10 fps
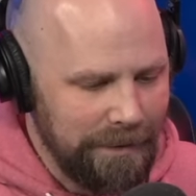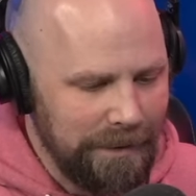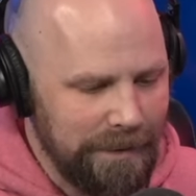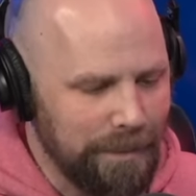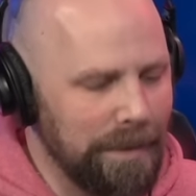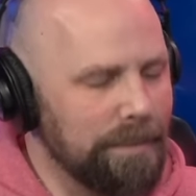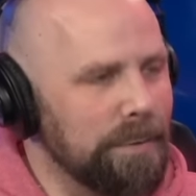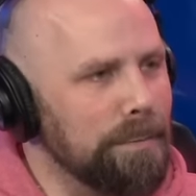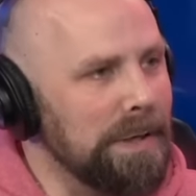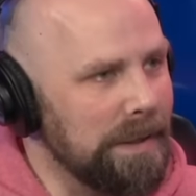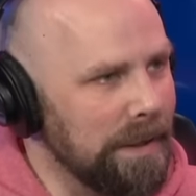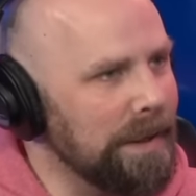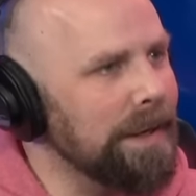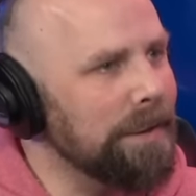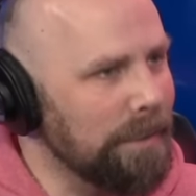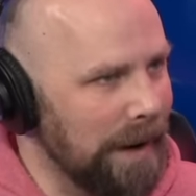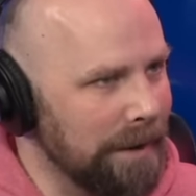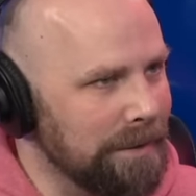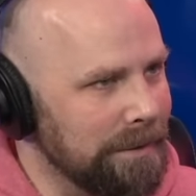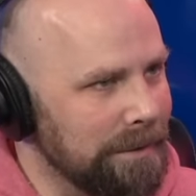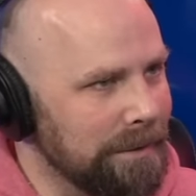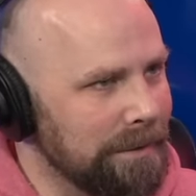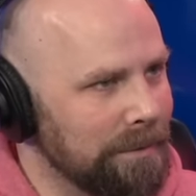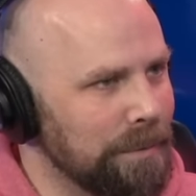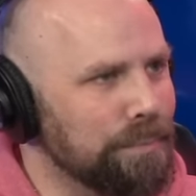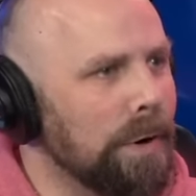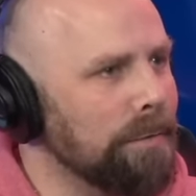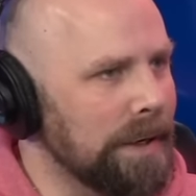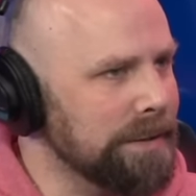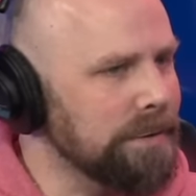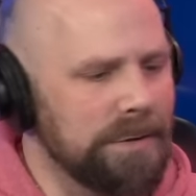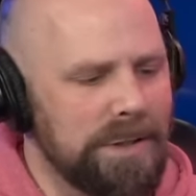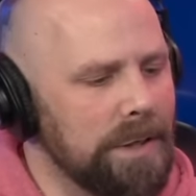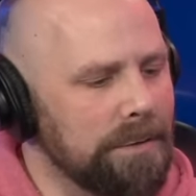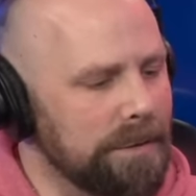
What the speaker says: to be able to meet and interact with pro wrestlers still,